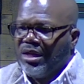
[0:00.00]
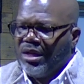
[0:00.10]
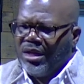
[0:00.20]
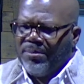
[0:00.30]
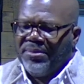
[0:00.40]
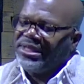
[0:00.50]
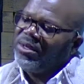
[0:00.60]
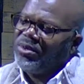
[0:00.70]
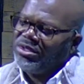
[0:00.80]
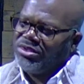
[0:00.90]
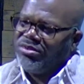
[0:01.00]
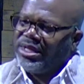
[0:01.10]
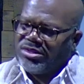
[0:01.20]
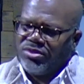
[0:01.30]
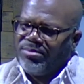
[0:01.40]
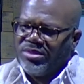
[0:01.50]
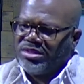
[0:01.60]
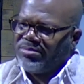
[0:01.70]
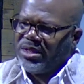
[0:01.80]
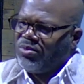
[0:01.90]
But they wouldn't do that to a Muslim.
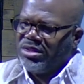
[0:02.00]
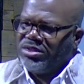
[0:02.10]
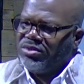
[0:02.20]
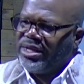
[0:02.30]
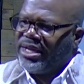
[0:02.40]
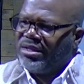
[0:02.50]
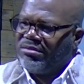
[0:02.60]
They wouldn't do that